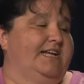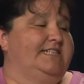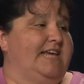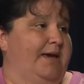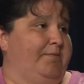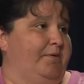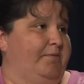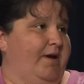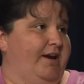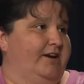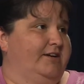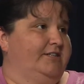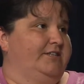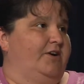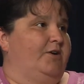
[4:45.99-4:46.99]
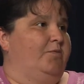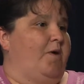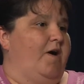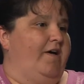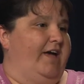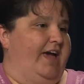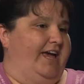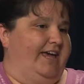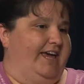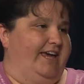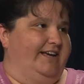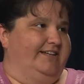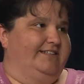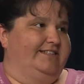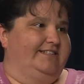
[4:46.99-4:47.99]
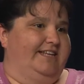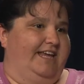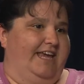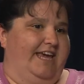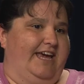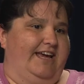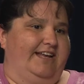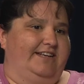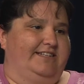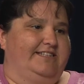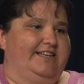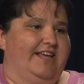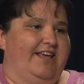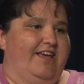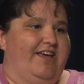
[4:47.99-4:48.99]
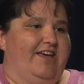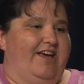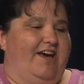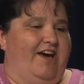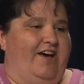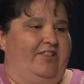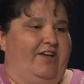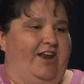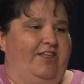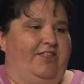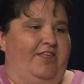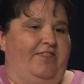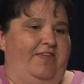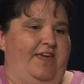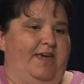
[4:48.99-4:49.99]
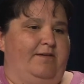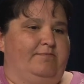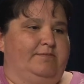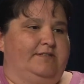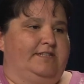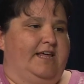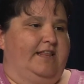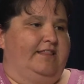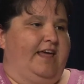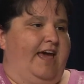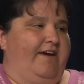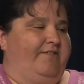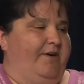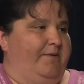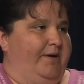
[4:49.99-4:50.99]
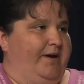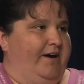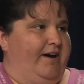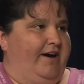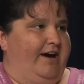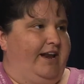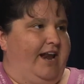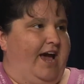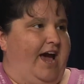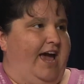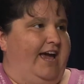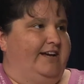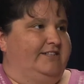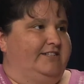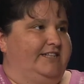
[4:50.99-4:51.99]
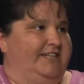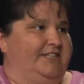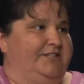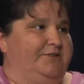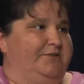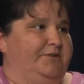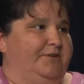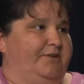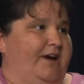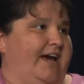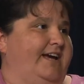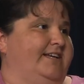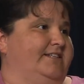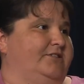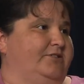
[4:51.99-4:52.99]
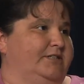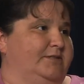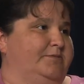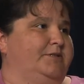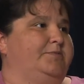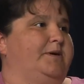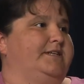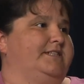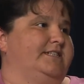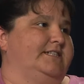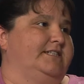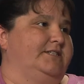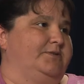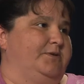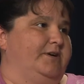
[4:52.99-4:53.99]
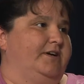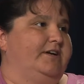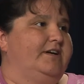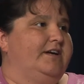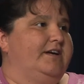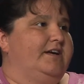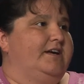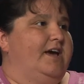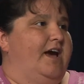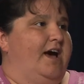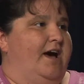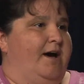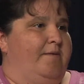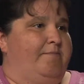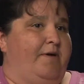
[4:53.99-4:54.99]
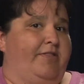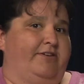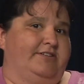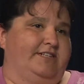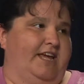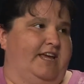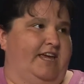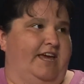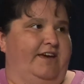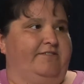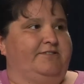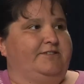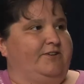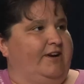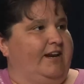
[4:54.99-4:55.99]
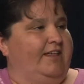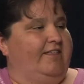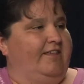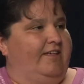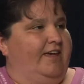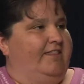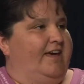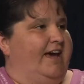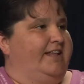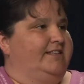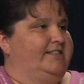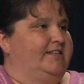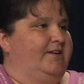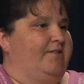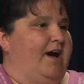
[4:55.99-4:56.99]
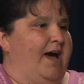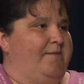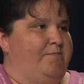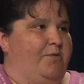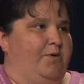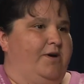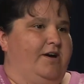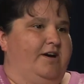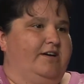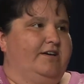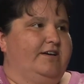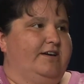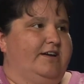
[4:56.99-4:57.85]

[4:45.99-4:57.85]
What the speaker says: table runners or wall hangings, and a lot of the themes that they have going on, I actually do as Christmas presents or Mother's Day gifts or anything like that. So I'm more